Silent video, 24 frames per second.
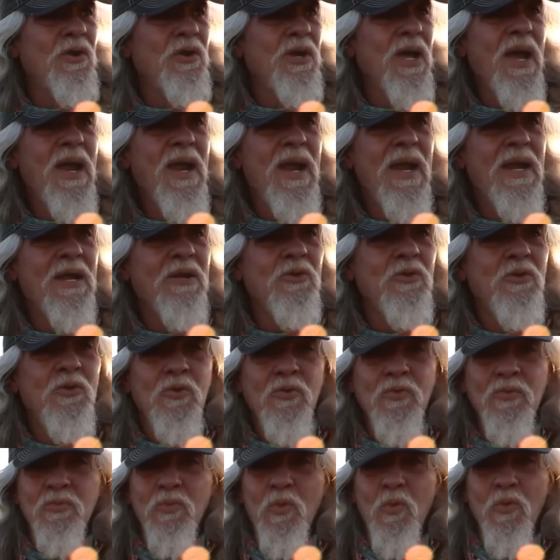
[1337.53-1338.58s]
to
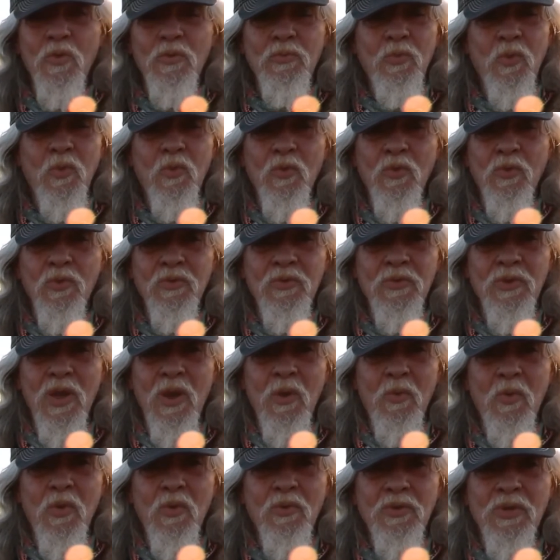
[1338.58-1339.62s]
handle, more and more not
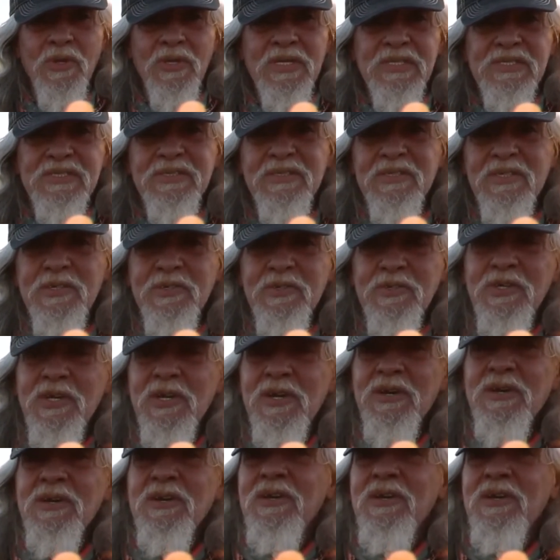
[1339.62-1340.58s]
wanting to listen to you.